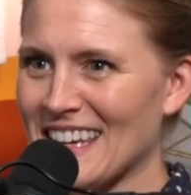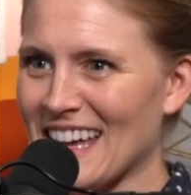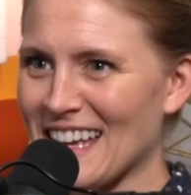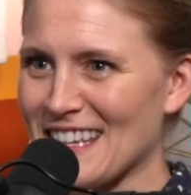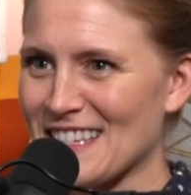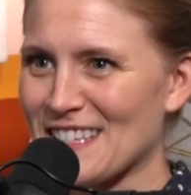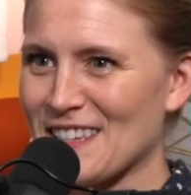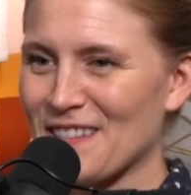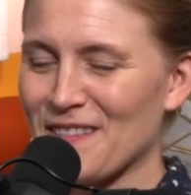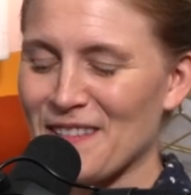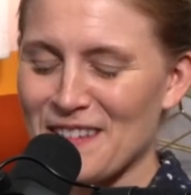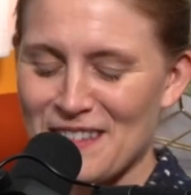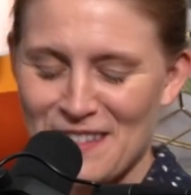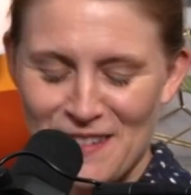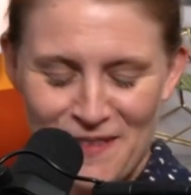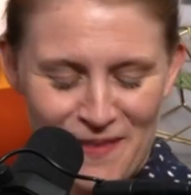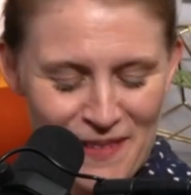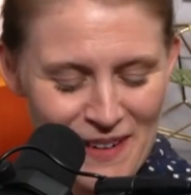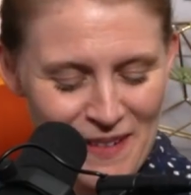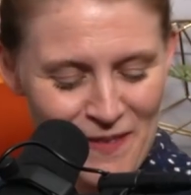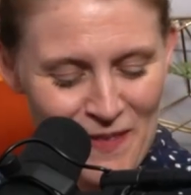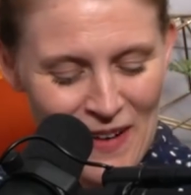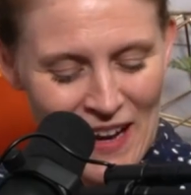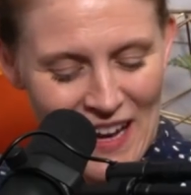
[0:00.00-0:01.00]
Yeah. So
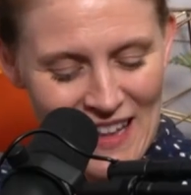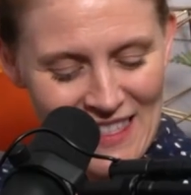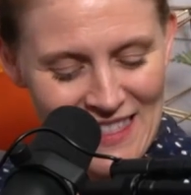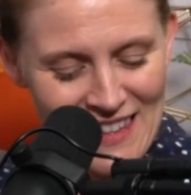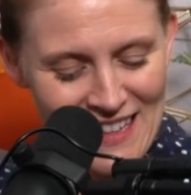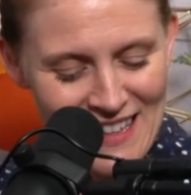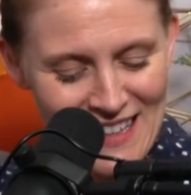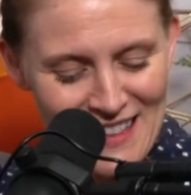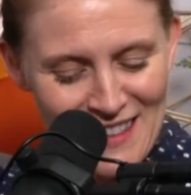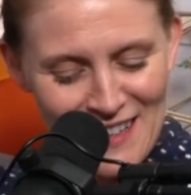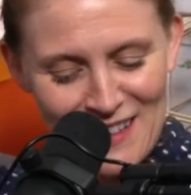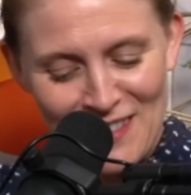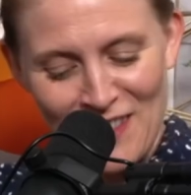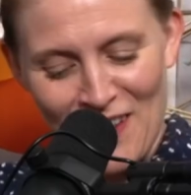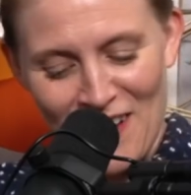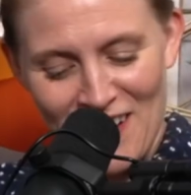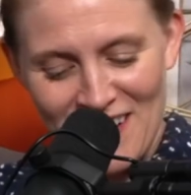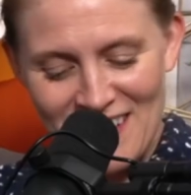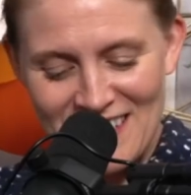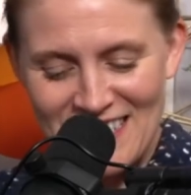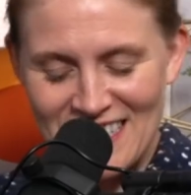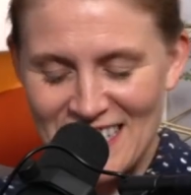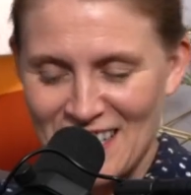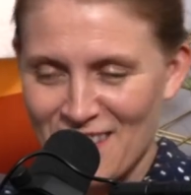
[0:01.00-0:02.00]
we got the
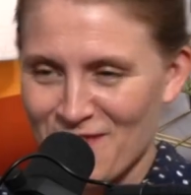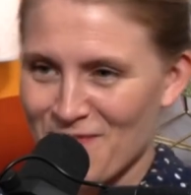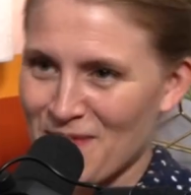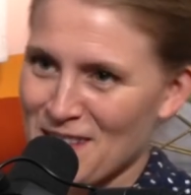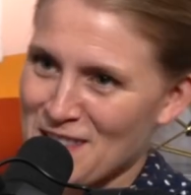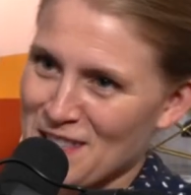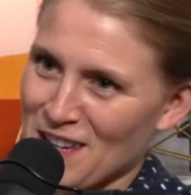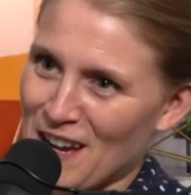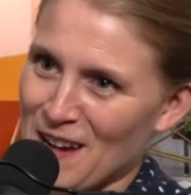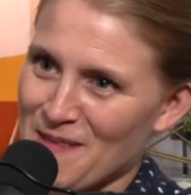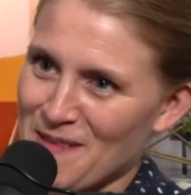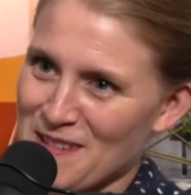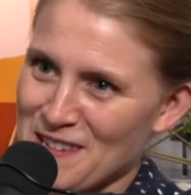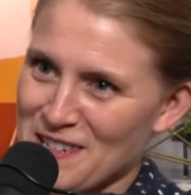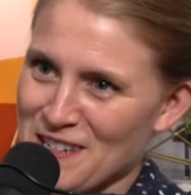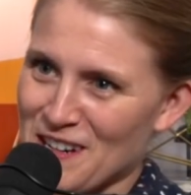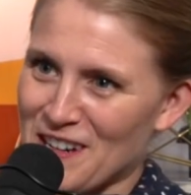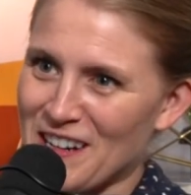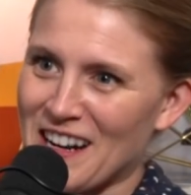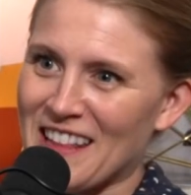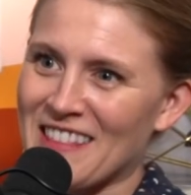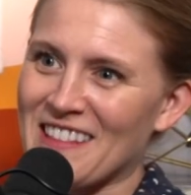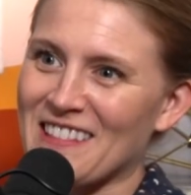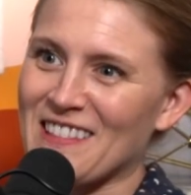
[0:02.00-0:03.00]
long sleeve pajama
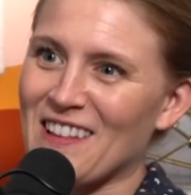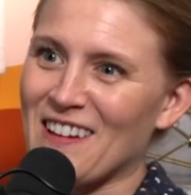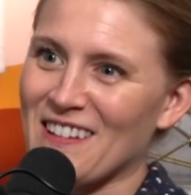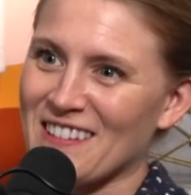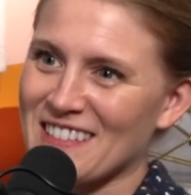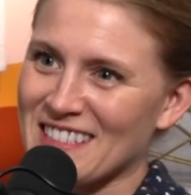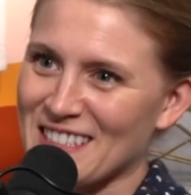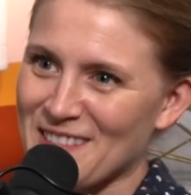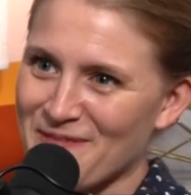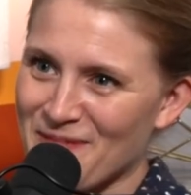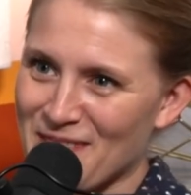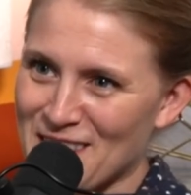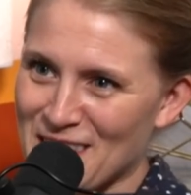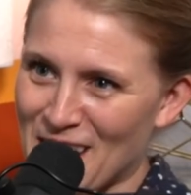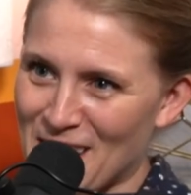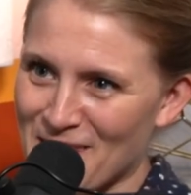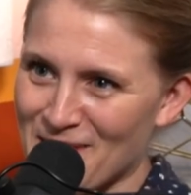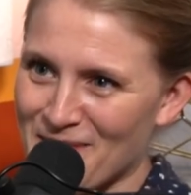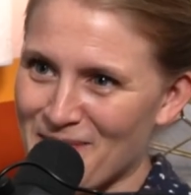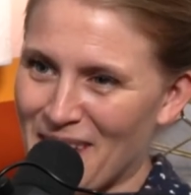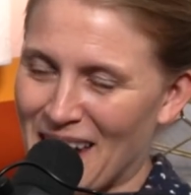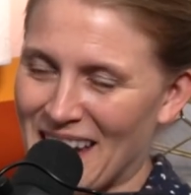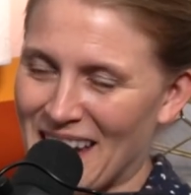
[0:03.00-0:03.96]
shirt and the long sleeve pajama